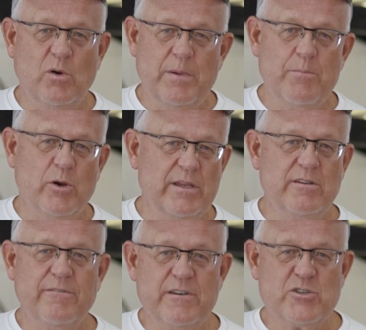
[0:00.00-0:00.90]
We'll be
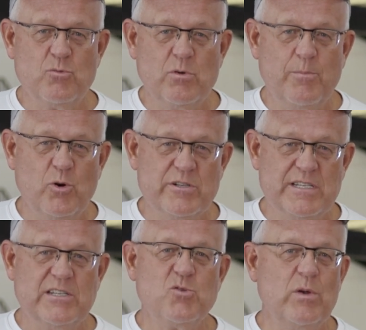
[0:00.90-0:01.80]
bringing you fishing
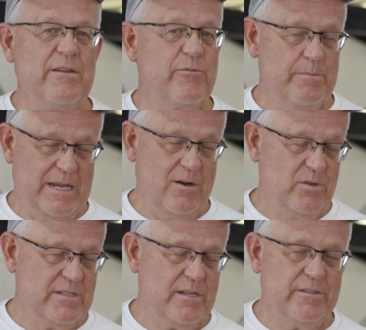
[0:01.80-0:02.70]
reports each week from
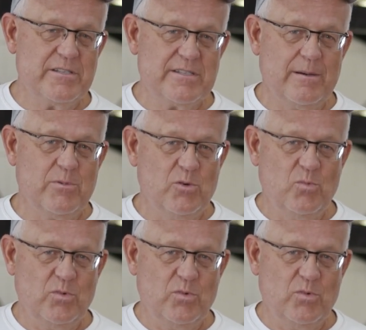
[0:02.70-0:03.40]
now until December.